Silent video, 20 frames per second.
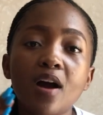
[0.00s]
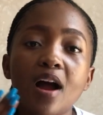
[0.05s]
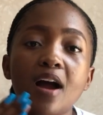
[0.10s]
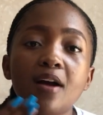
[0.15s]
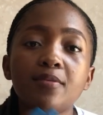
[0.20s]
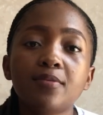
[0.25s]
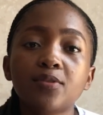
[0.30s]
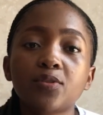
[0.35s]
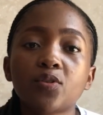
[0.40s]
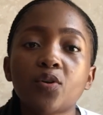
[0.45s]

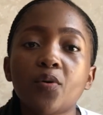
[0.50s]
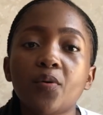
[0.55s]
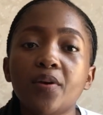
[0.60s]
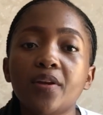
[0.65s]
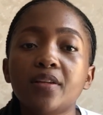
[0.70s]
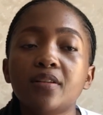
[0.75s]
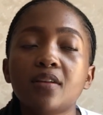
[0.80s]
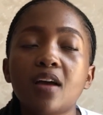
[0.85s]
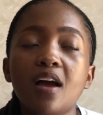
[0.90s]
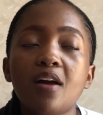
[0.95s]
I
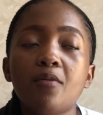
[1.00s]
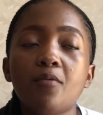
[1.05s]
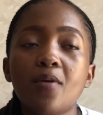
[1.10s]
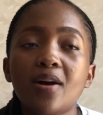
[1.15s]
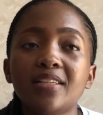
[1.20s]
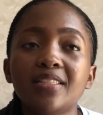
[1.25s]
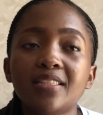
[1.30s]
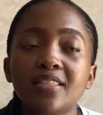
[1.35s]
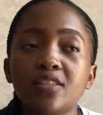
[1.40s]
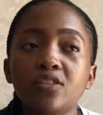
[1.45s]

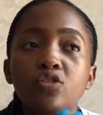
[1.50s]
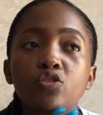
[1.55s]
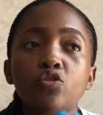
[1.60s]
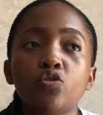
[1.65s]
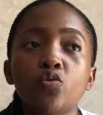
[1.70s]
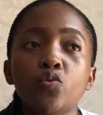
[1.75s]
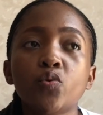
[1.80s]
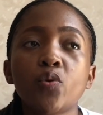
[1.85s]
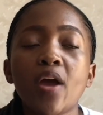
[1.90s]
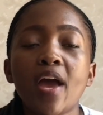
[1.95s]
wanted
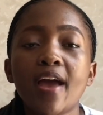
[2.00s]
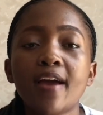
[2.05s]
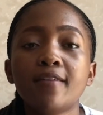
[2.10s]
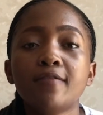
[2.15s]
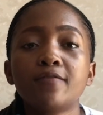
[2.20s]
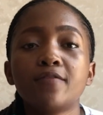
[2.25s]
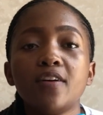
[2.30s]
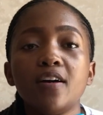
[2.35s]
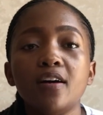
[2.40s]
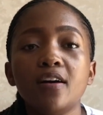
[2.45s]
to
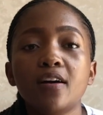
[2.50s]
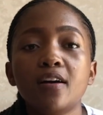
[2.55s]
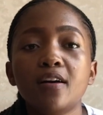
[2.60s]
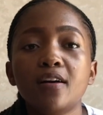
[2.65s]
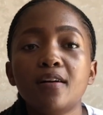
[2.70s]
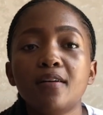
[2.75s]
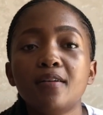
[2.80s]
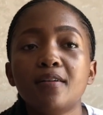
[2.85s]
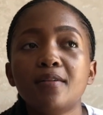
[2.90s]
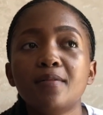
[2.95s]
have
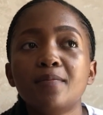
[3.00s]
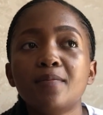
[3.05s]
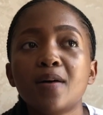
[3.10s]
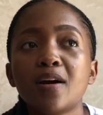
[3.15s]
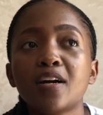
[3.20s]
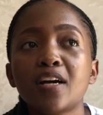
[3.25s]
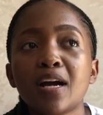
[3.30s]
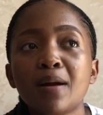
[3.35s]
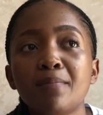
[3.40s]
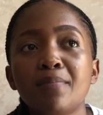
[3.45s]

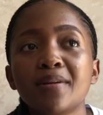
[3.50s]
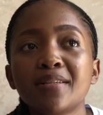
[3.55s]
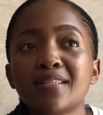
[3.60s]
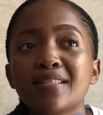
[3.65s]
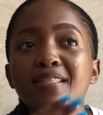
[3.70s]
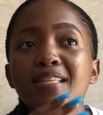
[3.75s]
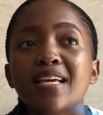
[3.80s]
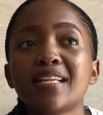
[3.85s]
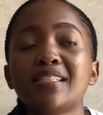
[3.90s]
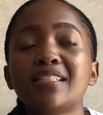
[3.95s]
a company
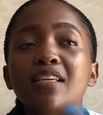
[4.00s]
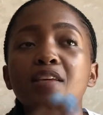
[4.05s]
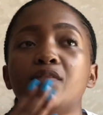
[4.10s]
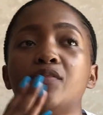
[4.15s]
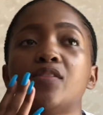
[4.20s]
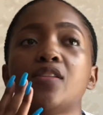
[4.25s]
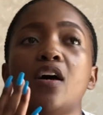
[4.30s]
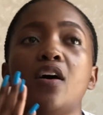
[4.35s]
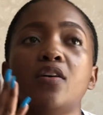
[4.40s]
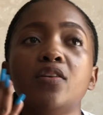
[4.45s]
that
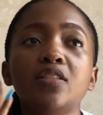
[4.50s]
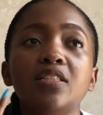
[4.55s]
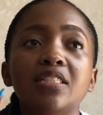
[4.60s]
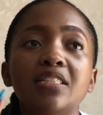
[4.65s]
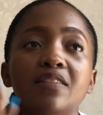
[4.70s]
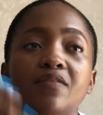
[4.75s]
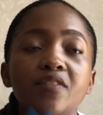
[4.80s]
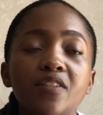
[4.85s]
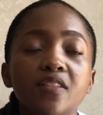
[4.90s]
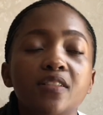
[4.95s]
gives out
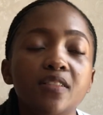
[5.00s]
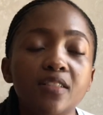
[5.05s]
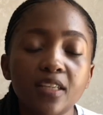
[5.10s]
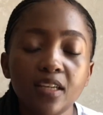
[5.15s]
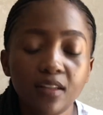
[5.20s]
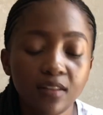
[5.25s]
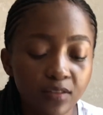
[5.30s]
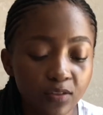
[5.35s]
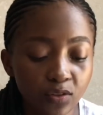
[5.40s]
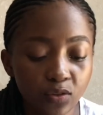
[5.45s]
dividend
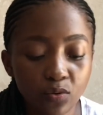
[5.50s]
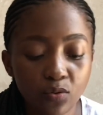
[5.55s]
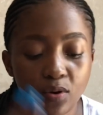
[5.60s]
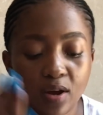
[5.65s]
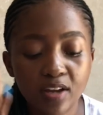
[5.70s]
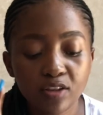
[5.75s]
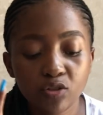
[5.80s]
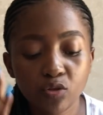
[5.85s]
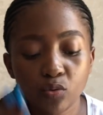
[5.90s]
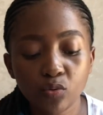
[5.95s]
yields, so
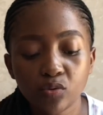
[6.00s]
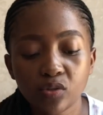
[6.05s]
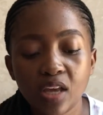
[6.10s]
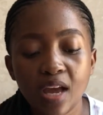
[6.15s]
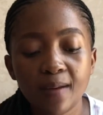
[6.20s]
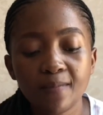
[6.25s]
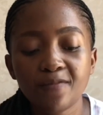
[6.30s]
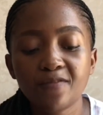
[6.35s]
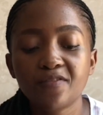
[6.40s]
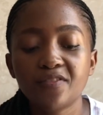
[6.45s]
I chose
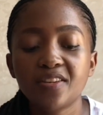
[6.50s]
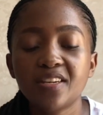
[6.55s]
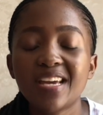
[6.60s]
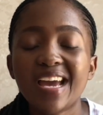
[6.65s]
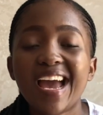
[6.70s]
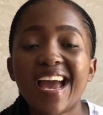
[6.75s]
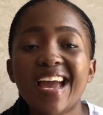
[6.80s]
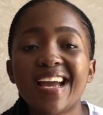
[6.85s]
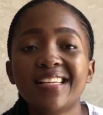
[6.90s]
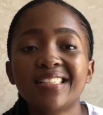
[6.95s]
AbbVie
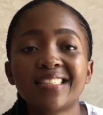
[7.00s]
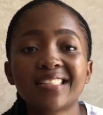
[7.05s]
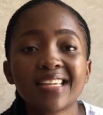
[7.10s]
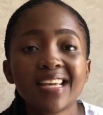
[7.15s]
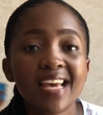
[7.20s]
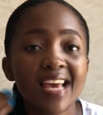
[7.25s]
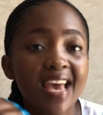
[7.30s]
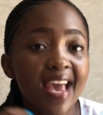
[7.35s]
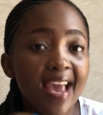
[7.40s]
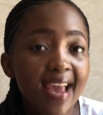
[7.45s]
and
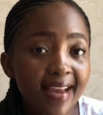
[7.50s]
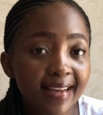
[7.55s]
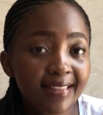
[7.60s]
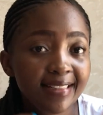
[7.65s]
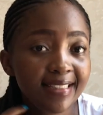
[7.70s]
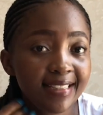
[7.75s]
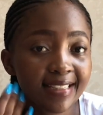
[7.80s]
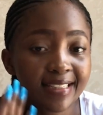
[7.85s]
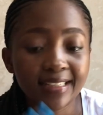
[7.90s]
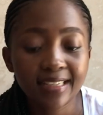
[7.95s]

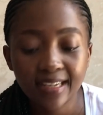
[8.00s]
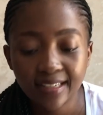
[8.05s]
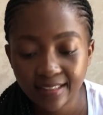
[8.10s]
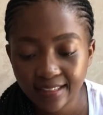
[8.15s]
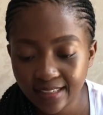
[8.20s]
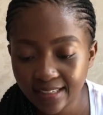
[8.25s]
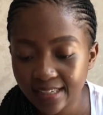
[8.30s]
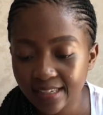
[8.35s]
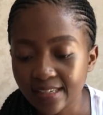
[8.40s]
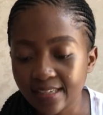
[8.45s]

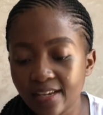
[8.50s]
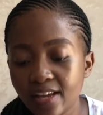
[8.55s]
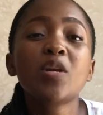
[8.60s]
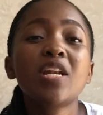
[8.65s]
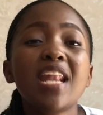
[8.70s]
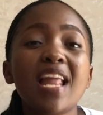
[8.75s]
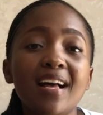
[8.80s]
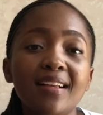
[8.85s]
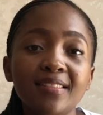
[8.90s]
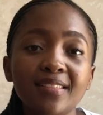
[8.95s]
AT&T.
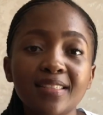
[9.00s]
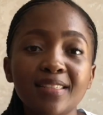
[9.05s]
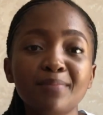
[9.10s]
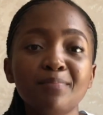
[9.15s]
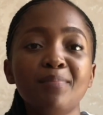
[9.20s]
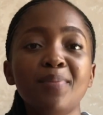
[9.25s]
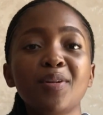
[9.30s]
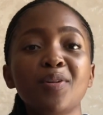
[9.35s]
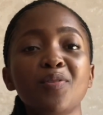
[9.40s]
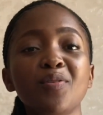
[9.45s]
Last
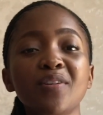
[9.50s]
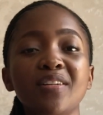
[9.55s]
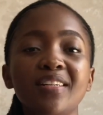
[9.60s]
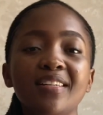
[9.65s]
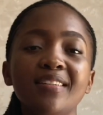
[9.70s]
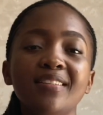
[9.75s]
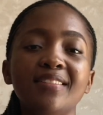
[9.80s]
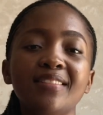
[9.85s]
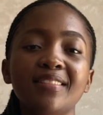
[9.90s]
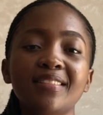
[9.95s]
but not
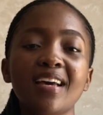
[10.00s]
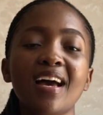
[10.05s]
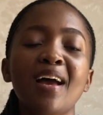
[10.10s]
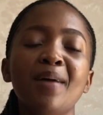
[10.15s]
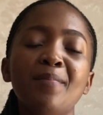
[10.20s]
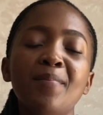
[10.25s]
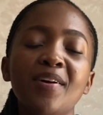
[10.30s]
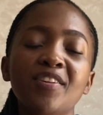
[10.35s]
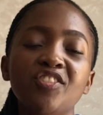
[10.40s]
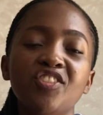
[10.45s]
least, I
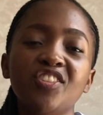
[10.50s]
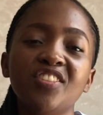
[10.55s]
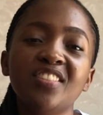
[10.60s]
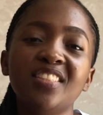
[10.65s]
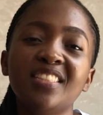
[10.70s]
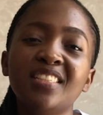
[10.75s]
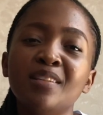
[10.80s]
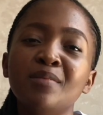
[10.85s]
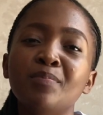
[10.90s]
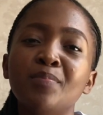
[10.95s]

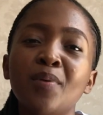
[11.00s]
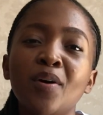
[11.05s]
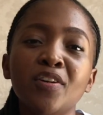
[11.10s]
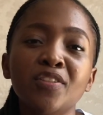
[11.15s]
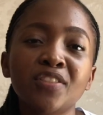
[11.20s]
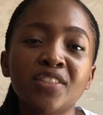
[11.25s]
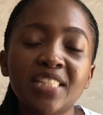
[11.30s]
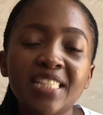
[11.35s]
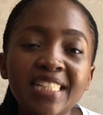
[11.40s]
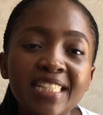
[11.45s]
purchased a
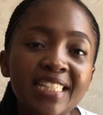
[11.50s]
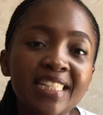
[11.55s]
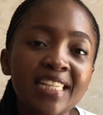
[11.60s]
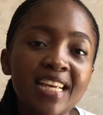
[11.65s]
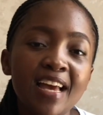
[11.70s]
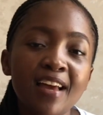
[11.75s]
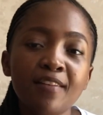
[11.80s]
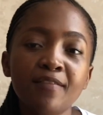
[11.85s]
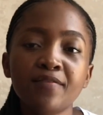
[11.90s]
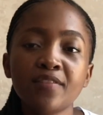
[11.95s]
bond
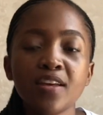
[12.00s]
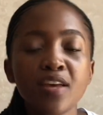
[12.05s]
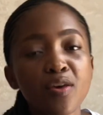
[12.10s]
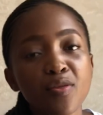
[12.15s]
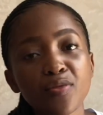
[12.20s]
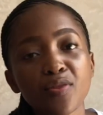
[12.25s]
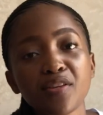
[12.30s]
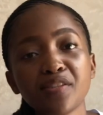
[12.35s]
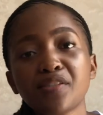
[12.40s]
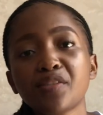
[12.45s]
ETF.
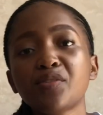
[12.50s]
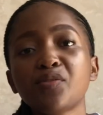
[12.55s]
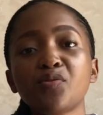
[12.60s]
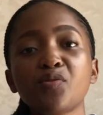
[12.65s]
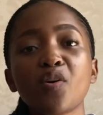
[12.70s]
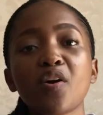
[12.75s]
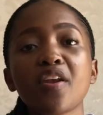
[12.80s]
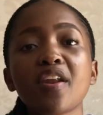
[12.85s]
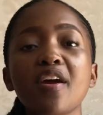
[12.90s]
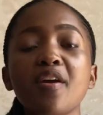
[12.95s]
This is
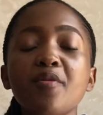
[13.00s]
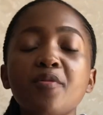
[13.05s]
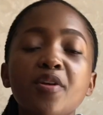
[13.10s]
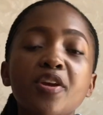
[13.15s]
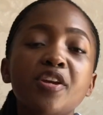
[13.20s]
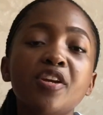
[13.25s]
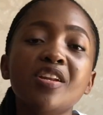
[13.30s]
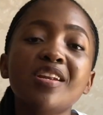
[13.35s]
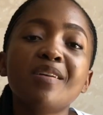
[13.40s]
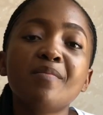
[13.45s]
not a
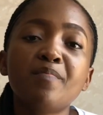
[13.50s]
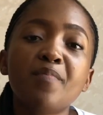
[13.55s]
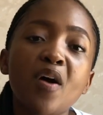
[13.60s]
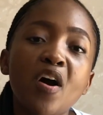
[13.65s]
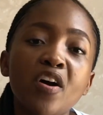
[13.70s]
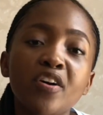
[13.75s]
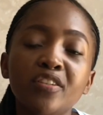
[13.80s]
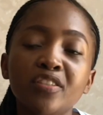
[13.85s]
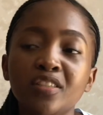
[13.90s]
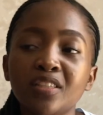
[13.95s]
regular
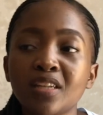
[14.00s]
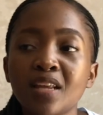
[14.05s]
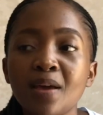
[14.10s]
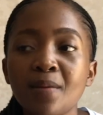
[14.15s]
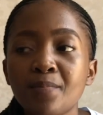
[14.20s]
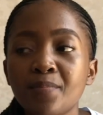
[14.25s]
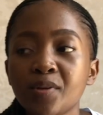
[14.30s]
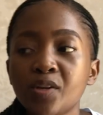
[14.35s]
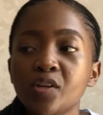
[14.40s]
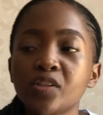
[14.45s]
bond,
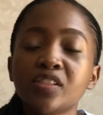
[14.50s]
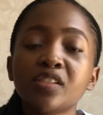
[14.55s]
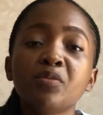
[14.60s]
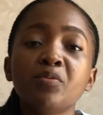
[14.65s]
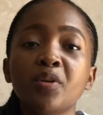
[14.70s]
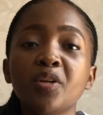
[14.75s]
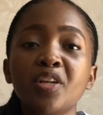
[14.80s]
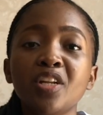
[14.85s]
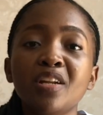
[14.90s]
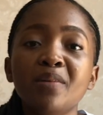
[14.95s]
because a
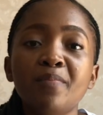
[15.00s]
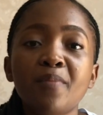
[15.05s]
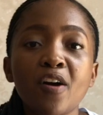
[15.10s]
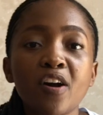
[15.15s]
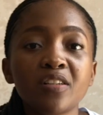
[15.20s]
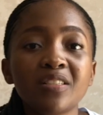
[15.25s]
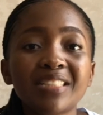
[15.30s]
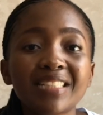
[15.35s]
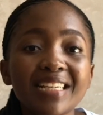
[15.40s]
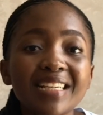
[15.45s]
regular
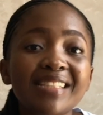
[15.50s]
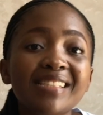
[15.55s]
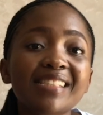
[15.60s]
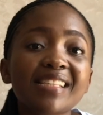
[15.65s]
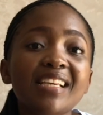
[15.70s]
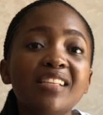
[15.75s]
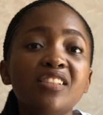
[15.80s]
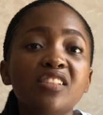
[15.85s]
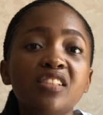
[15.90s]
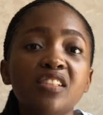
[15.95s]
bond is
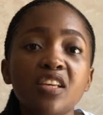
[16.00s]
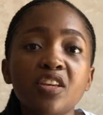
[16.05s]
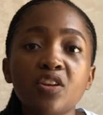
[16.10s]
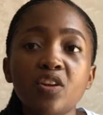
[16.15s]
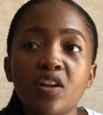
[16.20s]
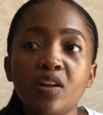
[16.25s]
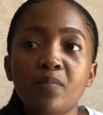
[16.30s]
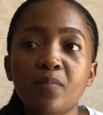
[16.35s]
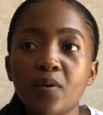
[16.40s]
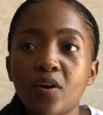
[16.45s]
a
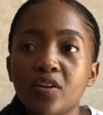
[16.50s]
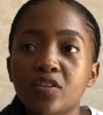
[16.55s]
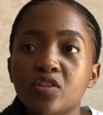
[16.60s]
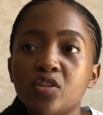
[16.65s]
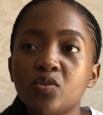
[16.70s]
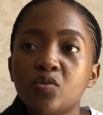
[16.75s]
singular bond.